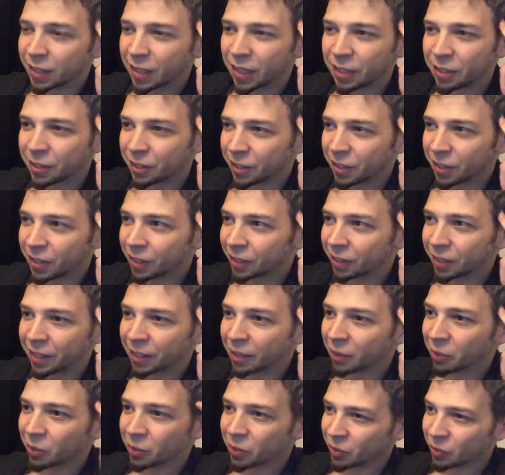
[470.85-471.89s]
and I just think
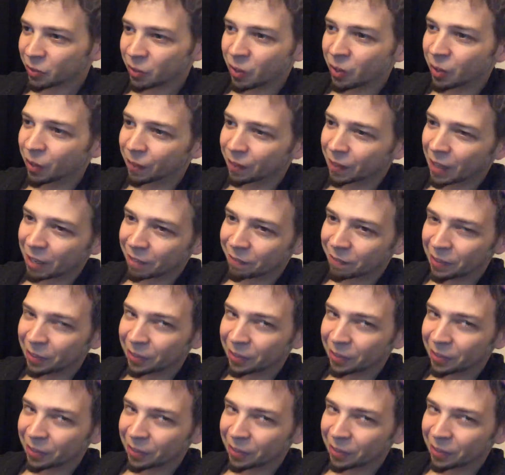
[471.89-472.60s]
like those are all not